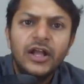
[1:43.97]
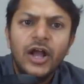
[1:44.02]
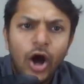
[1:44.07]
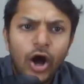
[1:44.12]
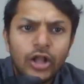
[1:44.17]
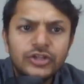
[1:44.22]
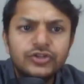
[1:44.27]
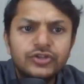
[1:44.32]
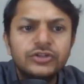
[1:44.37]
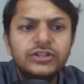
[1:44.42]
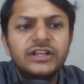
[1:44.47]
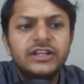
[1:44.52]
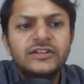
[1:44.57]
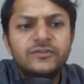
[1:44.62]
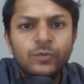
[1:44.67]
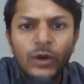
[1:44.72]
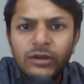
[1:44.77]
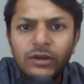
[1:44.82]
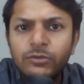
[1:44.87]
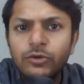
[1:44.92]
Also, there is
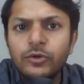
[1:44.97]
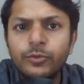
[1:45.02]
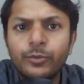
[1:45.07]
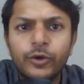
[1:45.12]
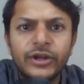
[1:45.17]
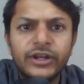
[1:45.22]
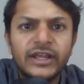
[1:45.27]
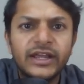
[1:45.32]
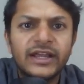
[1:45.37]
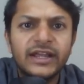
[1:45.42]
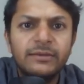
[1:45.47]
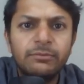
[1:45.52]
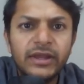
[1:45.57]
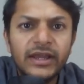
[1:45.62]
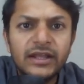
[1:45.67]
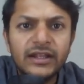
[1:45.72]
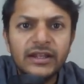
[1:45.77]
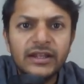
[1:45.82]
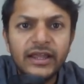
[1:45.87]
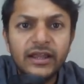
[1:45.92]
one more point I can
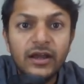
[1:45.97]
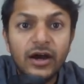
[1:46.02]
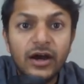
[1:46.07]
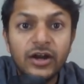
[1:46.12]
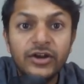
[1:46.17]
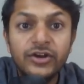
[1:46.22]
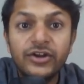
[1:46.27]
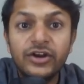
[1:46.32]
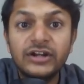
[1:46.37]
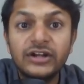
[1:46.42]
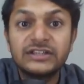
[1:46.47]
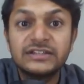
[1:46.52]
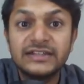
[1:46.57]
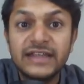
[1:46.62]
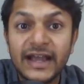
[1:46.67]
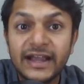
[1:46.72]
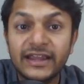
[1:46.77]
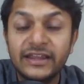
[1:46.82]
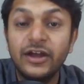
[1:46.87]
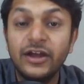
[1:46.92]
make, like 100
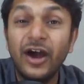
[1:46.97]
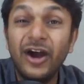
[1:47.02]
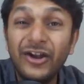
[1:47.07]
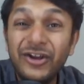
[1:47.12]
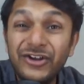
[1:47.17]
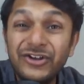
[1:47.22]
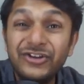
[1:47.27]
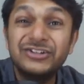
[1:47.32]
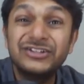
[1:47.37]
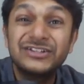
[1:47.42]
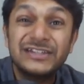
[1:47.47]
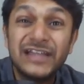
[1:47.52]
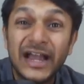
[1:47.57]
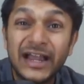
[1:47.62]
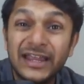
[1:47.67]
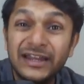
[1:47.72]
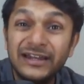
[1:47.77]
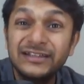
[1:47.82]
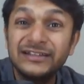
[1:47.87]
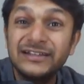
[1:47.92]
second. 100
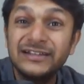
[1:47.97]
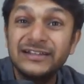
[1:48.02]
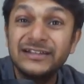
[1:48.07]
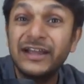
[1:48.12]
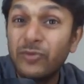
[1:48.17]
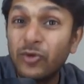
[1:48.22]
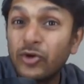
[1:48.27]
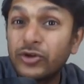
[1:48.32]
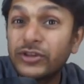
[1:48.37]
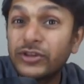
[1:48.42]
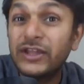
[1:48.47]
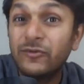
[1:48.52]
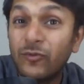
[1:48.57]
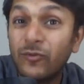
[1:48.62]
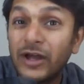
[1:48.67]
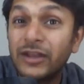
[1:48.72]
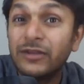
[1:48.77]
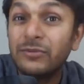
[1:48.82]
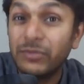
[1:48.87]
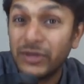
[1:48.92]
second is like more than
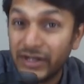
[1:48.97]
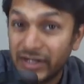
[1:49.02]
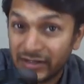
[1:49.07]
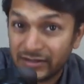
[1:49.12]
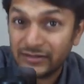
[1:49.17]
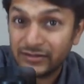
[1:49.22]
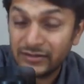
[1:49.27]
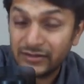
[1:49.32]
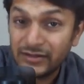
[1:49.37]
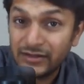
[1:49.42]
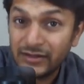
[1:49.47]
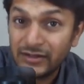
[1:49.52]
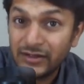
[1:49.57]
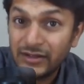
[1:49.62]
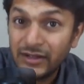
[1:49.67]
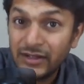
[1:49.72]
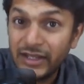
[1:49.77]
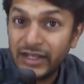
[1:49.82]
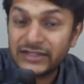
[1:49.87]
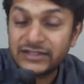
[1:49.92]
1 minute.
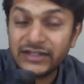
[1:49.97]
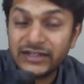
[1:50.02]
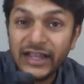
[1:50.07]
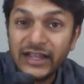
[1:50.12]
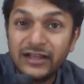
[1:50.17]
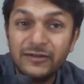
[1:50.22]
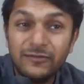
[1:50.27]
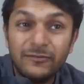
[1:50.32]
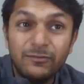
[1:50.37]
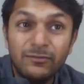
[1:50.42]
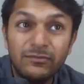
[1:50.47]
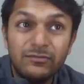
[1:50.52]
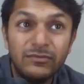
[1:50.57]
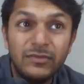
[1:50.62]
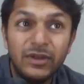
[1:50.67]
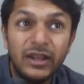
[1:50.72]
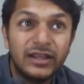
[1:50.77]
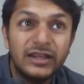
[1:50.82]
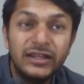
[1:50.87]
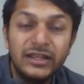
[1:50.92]
It's like
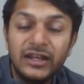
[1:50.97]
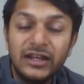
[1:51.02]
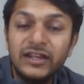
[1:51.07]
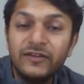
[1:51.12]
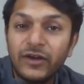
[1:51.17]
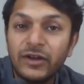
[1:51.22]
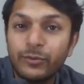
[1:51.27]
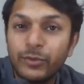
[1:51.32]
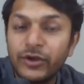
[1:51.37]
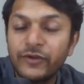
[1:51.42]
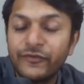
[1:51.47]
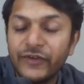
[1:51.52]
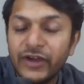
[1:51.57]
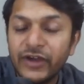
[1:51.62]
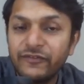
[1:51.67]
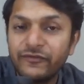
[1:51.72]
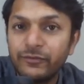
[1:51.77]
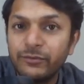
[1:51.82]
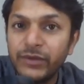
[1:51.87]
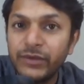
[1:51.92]
nearly
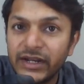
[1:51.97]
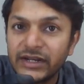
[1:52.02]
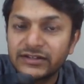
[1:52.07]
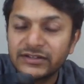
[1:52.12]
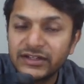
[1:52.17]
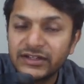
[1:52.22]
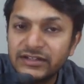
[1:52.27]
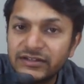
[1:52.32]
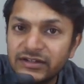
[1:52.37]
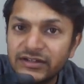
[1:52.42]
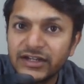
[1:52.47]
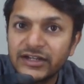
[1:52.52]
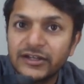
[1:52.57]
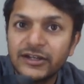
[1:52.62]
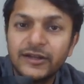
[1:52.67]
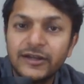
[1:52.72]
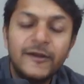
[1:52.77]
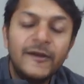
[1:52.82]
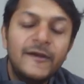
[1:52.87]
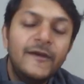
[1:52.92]
1.5 minutes, isn't it?
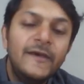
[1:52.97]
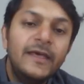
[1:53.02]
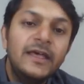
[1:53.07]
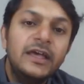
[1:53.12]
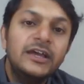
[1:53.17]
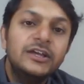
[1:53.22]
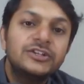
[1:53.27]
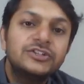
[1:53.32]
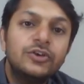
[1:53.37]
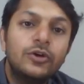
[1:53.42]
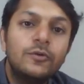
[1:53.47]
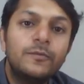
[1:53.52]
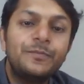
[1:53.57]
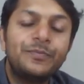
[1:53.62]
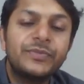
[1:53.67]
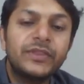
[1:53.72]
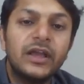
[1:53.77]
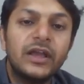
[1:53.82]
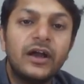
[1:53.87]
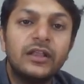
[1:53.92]
So
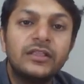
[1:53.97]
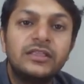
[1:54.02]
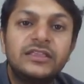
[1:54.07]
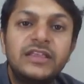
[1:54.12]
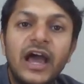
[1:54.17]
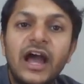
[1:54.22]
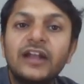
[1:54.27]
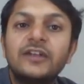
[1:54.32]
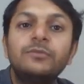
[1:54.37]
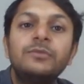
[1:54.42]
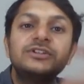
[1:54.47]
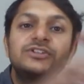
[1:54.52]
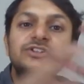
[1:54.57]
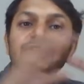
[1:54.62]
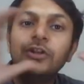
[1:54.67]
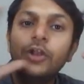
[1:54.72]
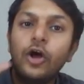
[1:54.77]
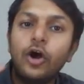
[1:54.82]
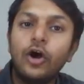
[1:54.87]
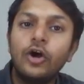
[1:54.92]
that much
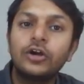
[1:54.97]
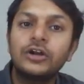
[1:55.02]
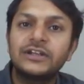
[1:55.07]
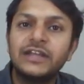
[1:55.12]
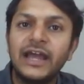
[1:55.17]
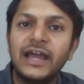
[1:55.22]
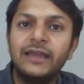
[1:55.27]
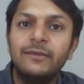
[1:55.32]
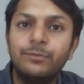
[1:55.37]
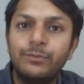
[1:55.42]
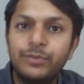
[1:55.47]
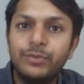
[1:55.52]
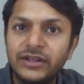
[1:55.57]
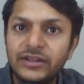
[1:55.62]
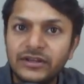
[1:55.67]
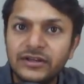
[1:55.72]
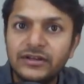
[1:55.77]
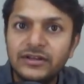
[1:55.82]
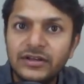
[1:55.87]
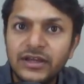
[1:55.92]
long time
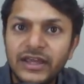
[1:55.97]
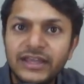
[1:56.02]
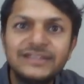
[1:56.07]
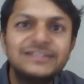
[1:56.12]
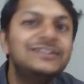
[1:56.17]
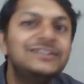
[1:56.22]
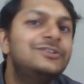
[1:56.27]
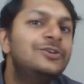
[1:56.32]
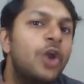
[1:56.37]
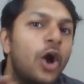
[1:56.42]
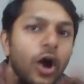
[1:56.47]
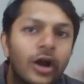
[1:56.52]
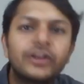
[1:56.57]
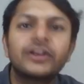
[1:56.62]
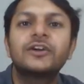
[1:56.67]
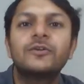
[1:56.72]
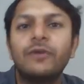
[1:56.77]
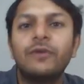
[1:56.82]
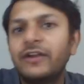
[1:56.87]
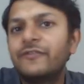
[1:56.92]
period is not
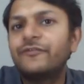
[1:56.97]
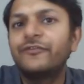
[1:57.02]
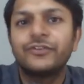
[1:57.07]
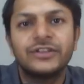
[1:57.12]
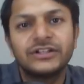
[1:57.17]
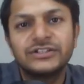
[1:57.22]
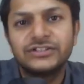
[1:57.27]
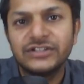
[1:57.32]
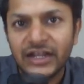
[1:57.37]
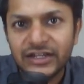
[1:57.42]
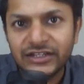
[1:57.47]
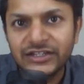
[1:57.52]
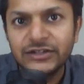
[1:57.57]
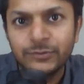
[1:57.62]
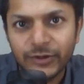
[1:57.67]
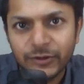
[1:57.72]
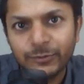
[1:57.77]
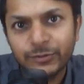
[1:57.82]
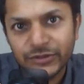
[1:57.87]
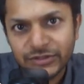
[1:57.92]
required for the charging
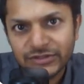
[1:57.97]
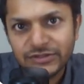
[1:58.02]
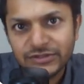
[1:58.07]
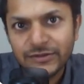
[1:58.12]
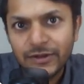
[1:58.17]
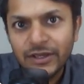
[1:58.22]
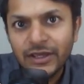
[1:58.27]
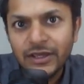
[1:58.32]
purpose.